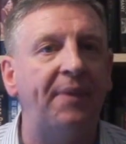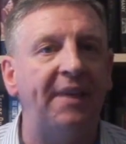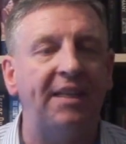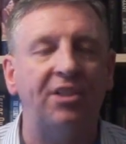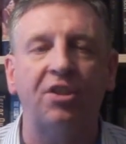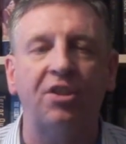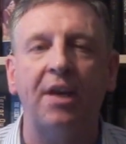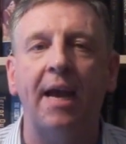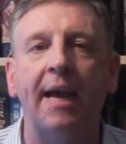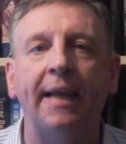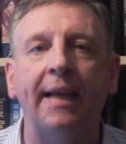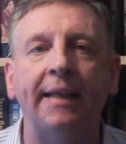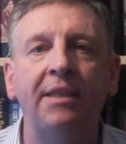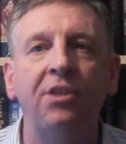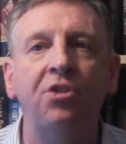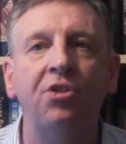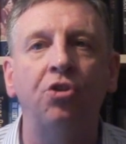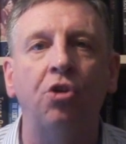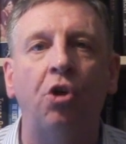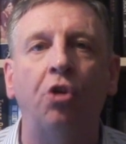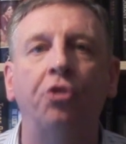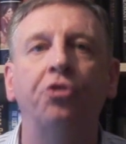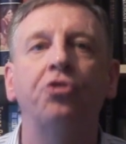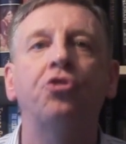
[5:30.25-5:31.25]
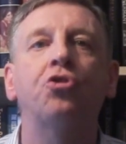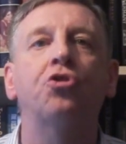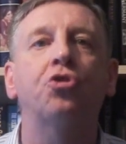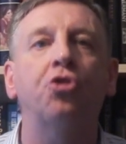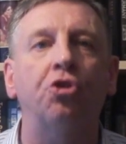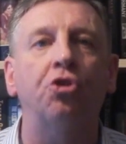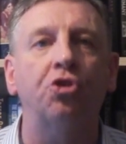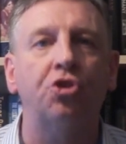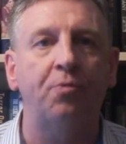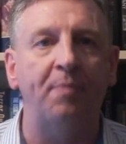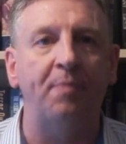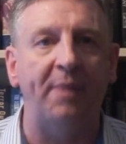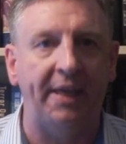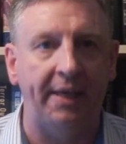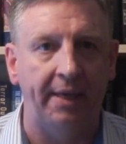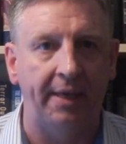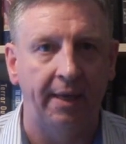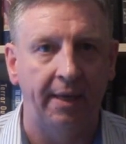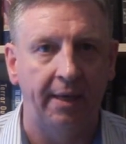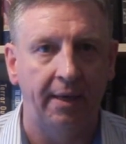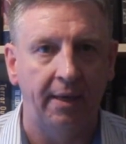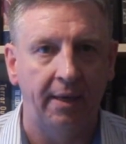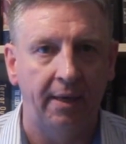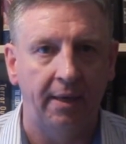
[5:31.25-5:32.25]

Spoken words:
this hands-on. Trust me,